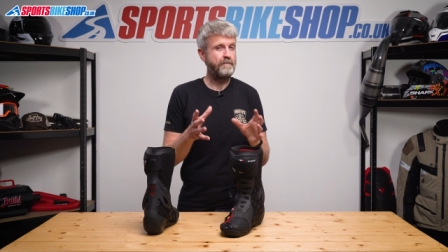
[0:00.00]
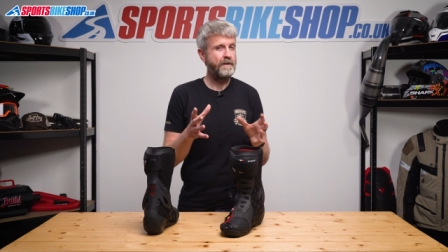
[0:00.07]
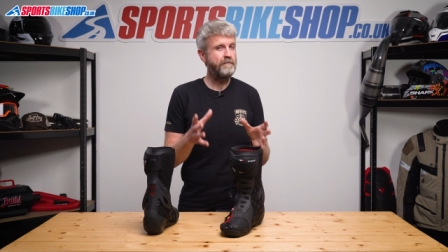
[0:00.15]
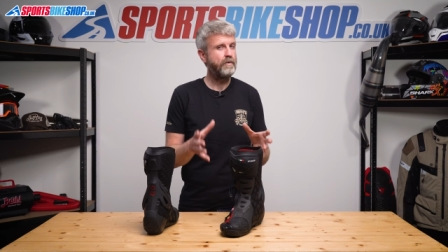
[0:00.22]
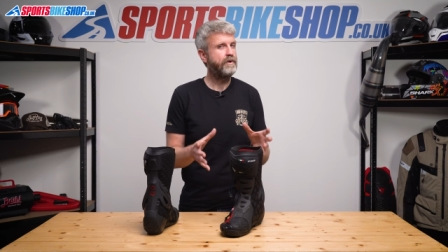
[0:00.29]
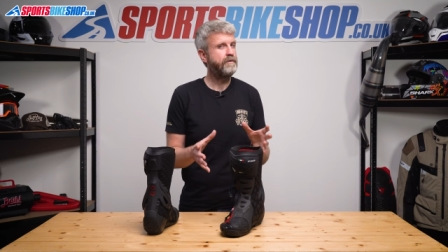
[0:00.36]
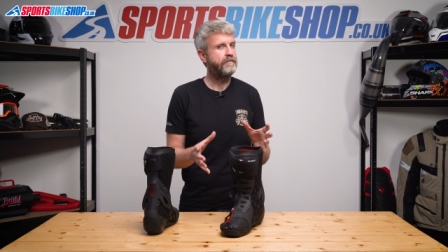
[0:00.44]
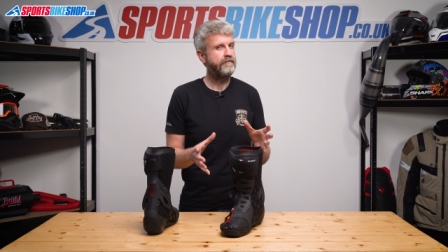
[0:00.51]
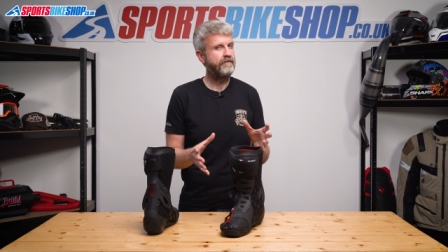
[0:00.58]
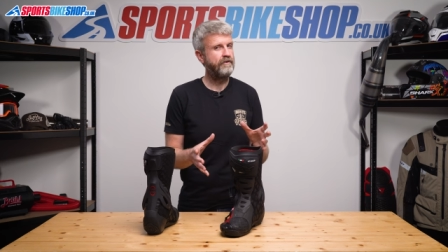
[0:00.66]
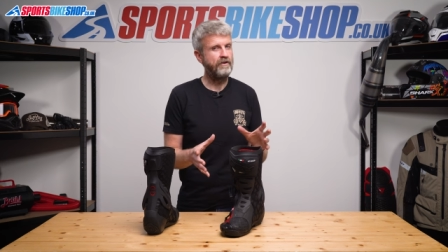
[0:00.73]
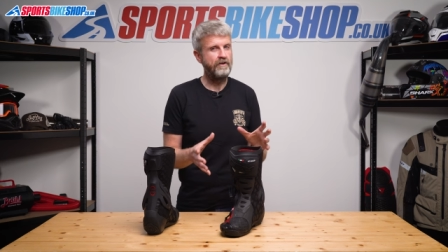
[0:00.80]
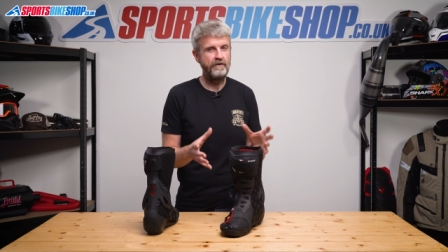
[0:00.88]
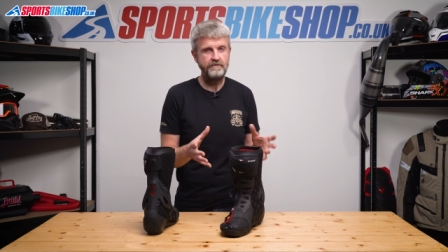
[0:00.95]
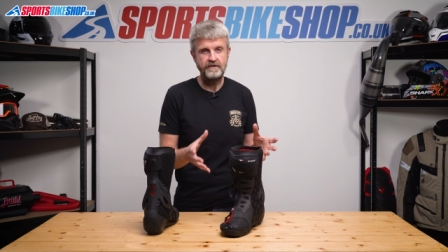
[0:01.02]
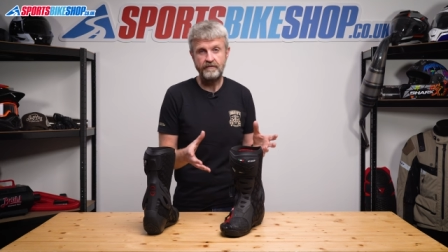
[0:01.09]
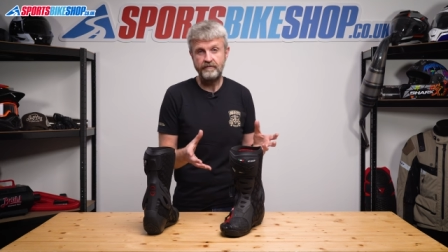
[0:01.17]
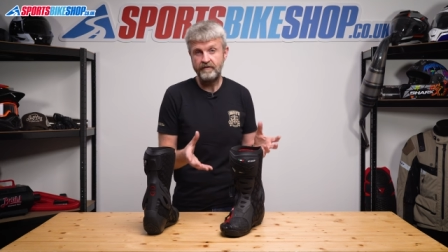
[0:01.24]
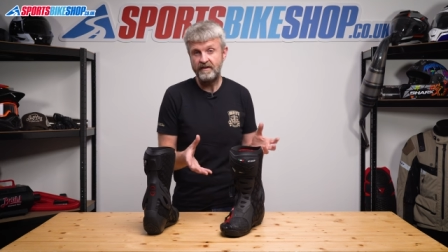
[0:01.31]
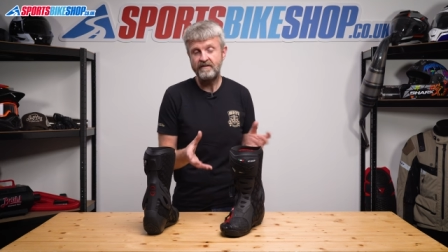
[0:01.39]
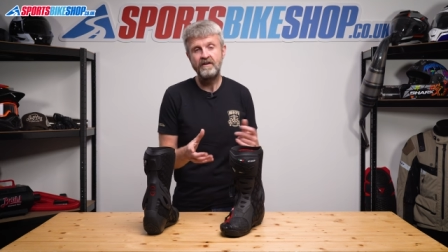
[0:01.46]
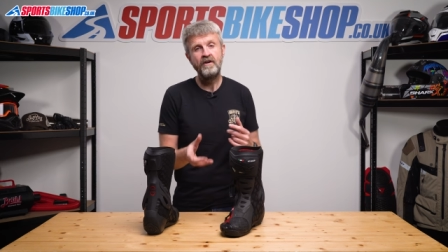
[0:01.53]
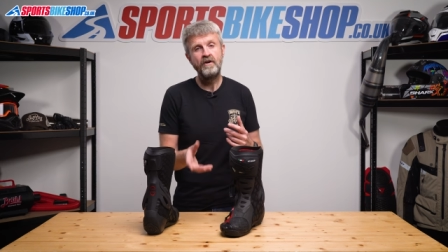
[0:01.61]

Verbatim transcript: people who prefer a looser fit